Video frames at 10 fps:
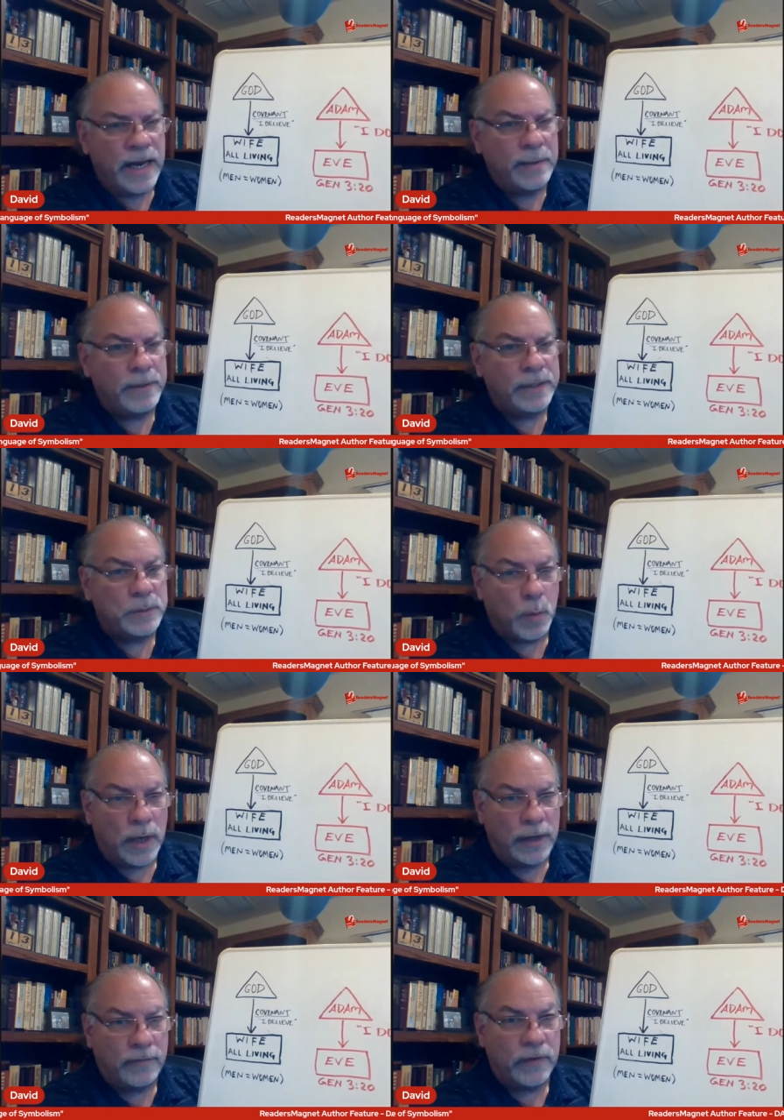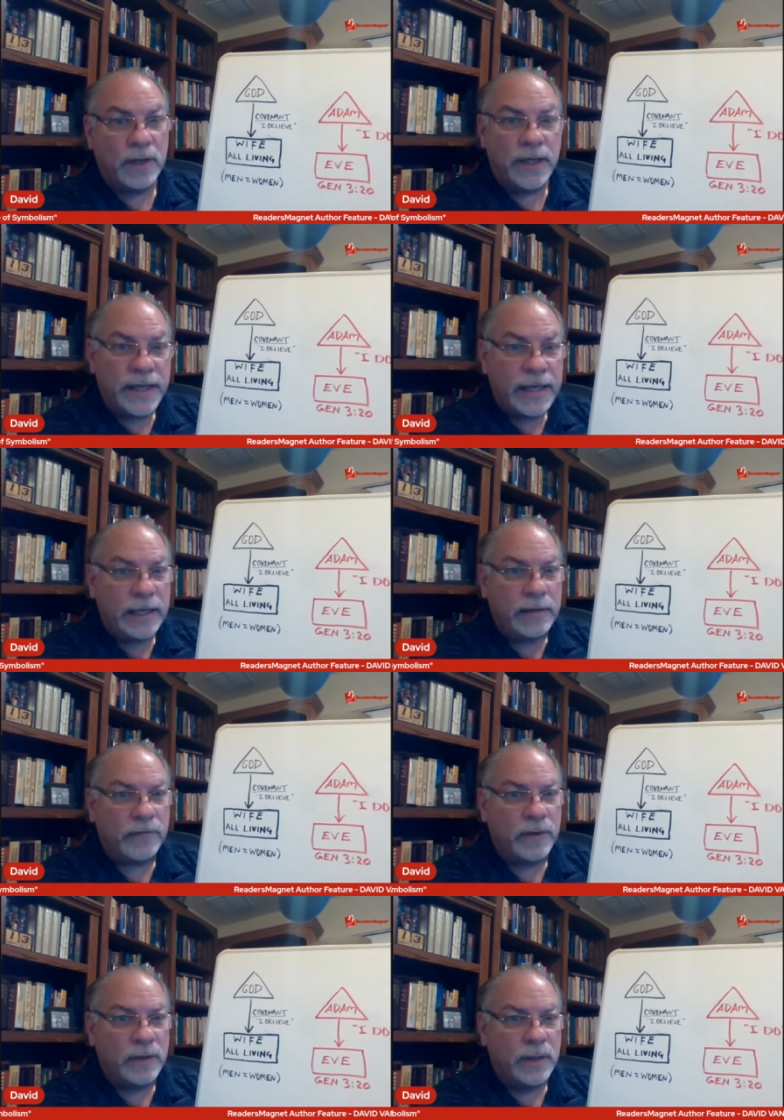named his wife
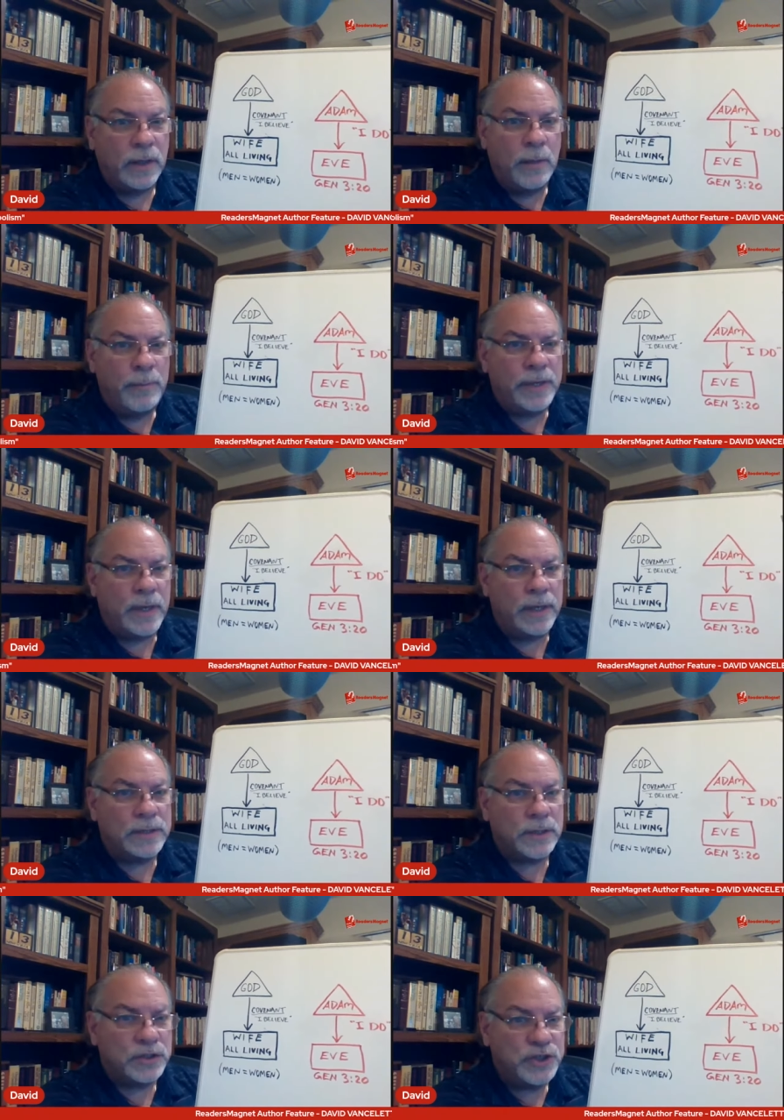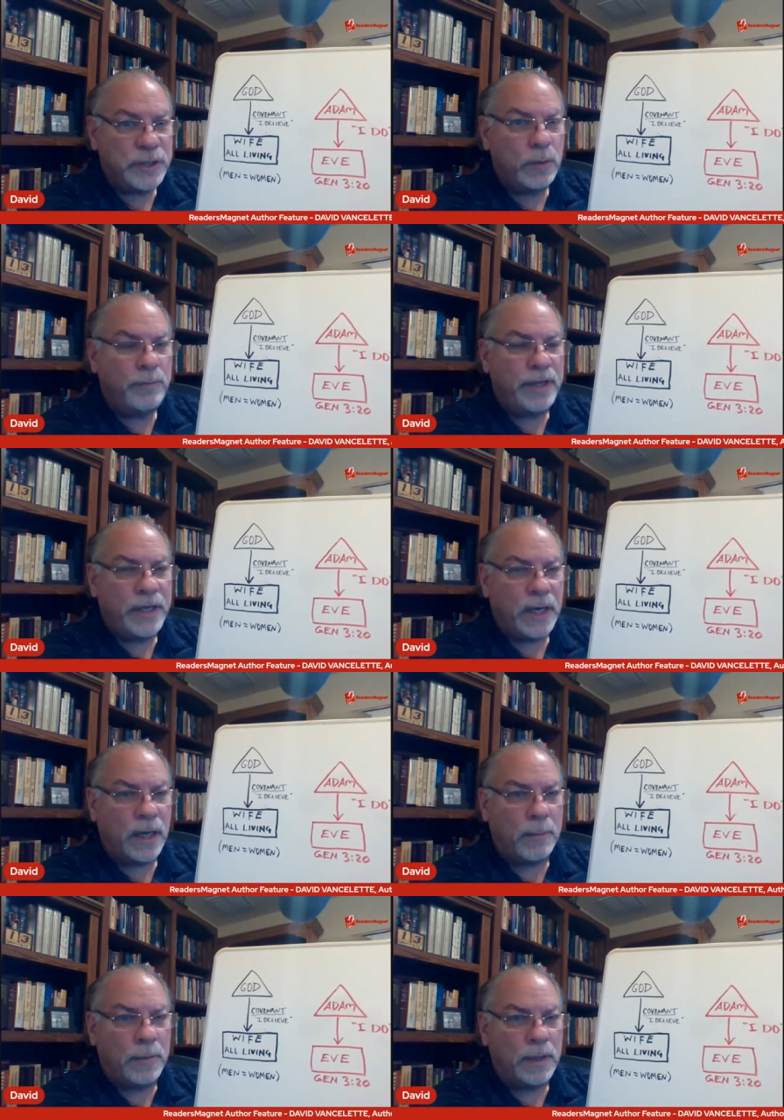Eve because she would
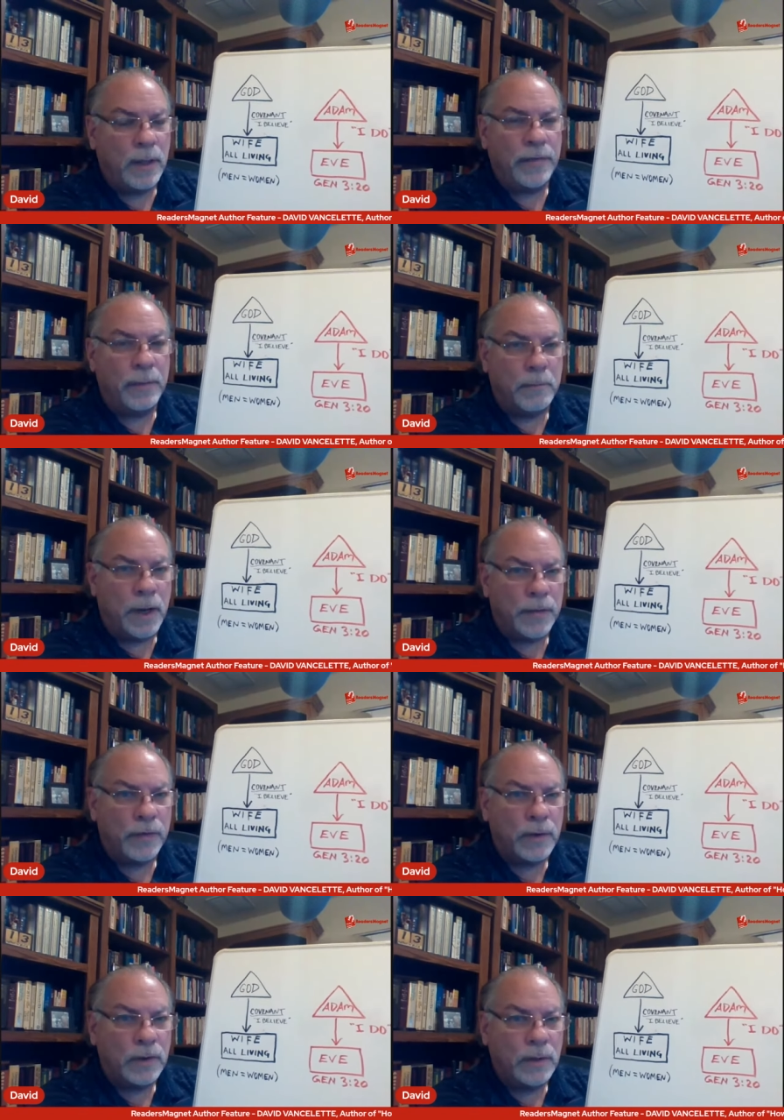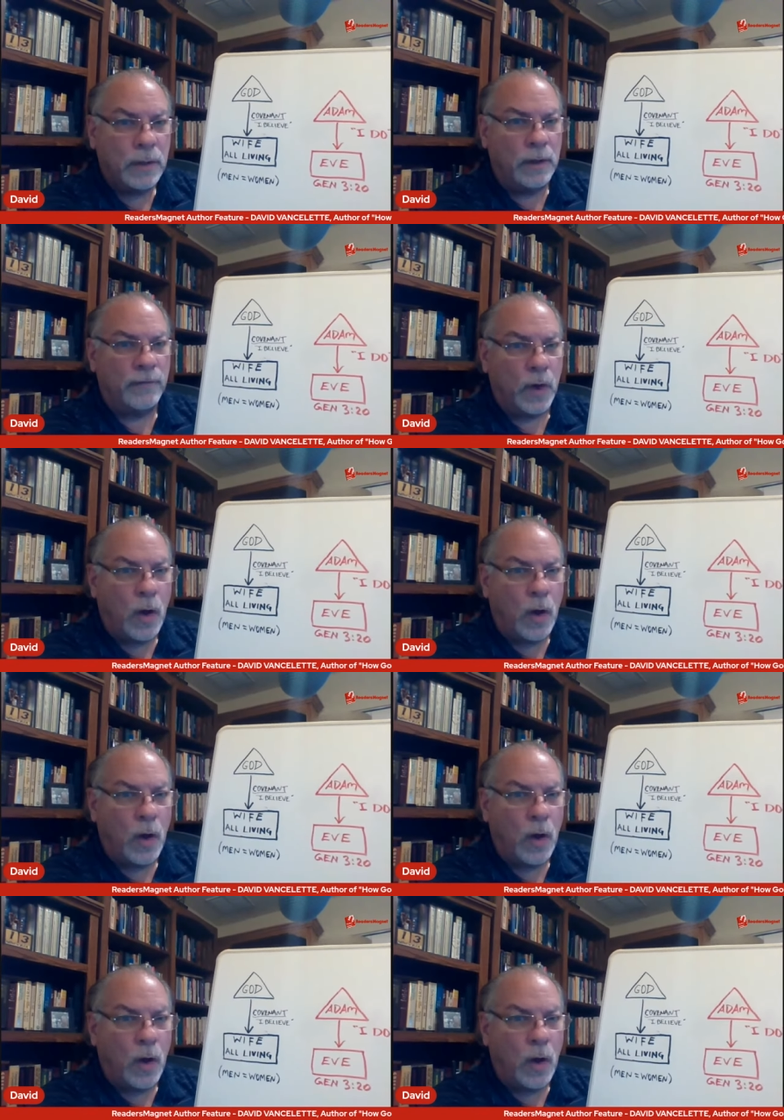become the mother of